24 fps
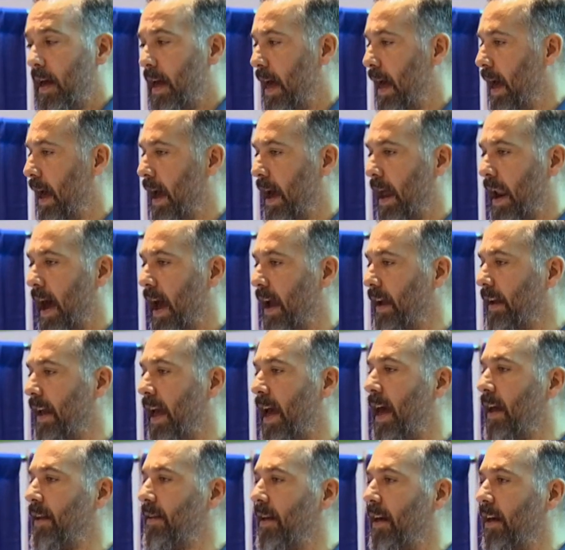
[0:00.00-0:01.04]
And I
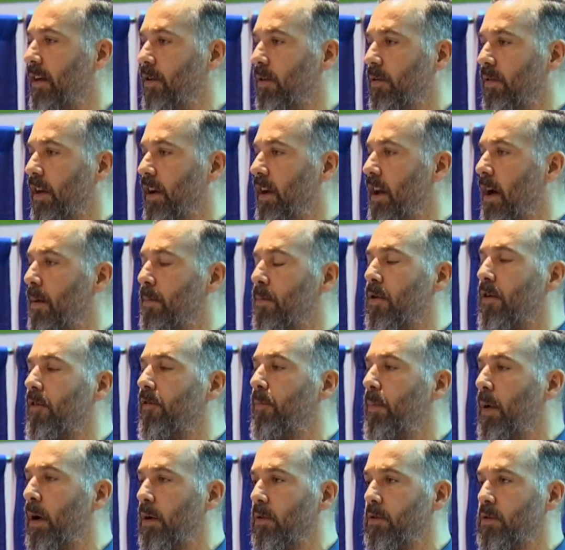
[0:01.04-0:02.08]
can't tell you the number
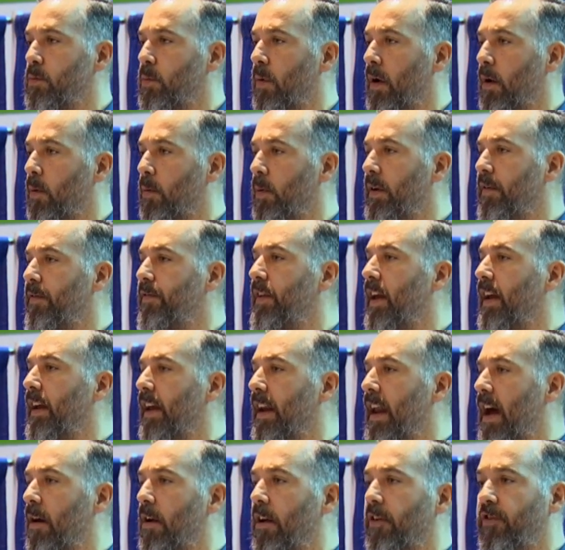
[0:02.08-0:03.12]
of boats where we've
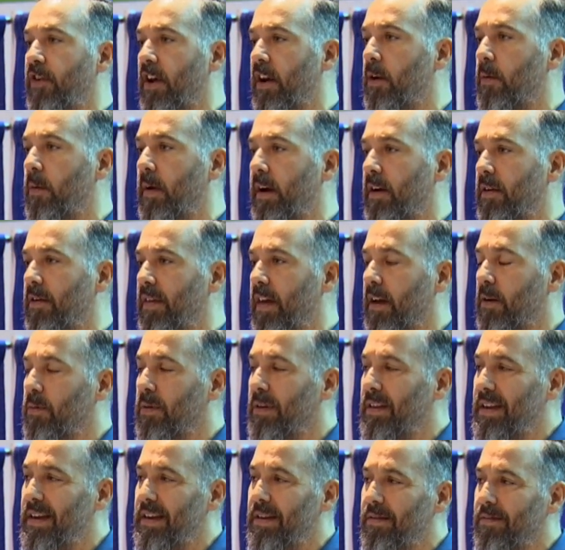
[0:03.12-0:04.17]
taken out a generator that
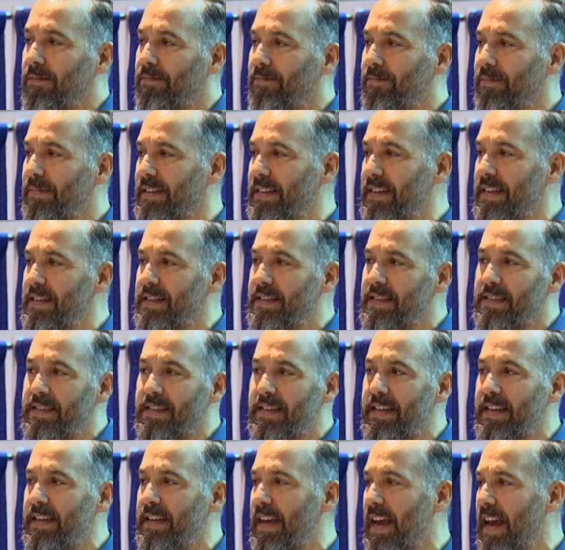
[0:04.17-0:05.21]
really didn't
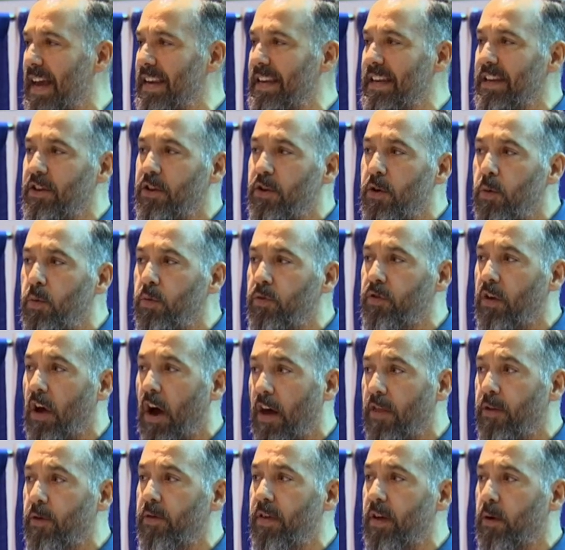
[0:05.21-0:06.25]
see any use
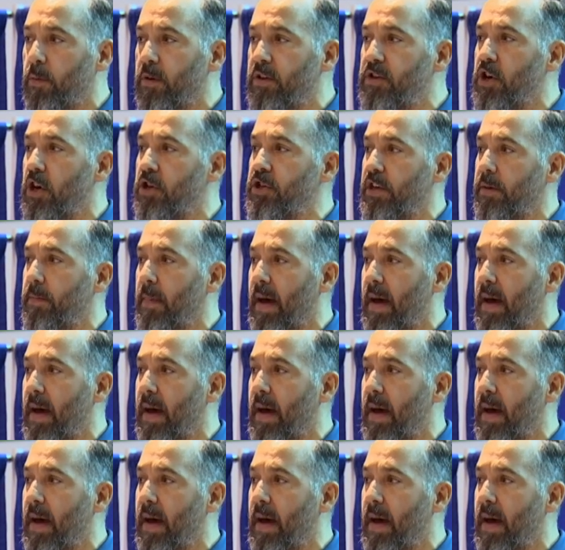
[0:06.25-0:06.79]
other than recharging